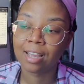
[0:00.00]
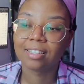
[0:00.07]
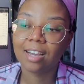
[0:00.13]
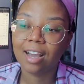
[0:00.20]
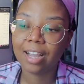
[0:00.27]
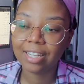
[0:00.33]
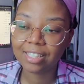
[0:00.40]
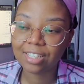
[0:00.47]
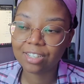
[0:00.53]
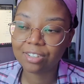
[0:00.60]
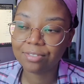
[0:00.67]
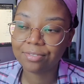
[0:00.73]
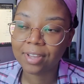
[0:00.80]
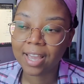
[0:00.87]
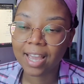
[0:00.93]
kind
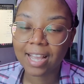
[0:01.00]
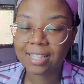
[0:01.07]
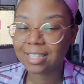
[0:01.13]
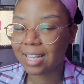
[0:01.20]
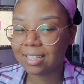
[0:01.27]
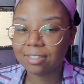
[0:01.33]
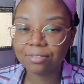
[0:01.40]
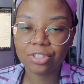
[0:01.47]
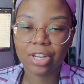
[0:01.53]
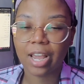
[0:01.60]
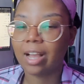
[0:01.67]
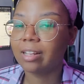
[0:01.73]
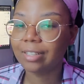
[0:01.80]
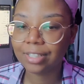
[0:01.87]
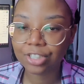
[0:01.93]
of
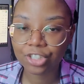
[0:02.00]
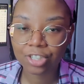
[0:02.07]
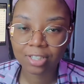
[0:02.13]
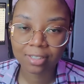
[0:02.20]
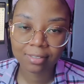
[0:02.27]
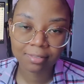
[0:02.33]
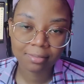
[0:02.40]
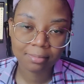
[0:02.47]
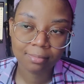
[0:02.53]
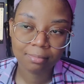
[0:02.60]
challenging